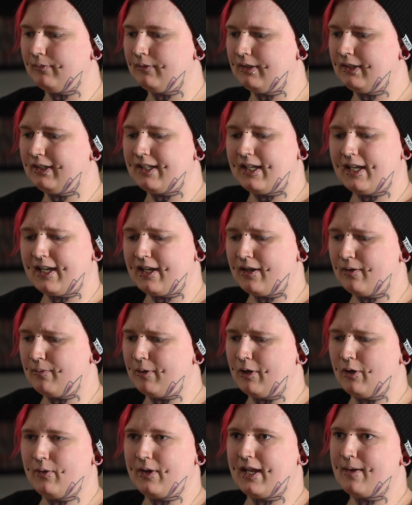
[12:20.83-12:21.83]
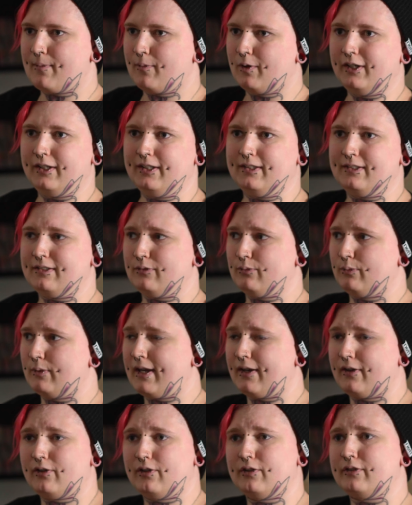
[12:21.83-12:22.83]
Take out Podamerons,
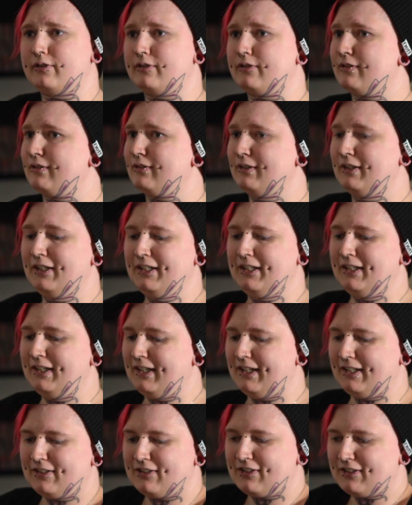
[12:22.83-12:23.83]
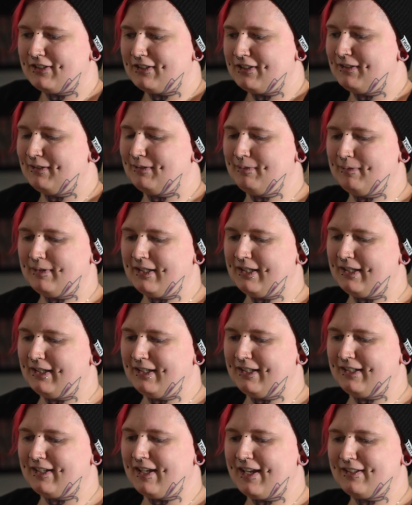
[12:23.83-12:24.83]
Wreckers. It's just
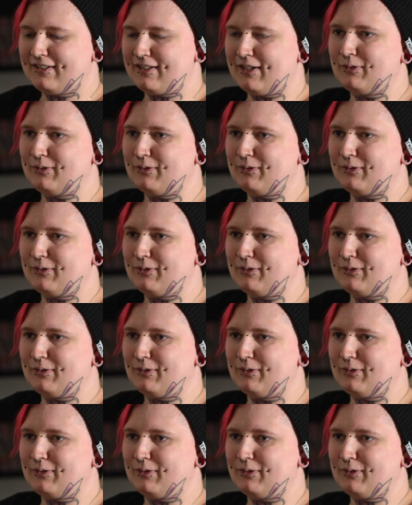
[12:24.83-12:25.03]
it takes out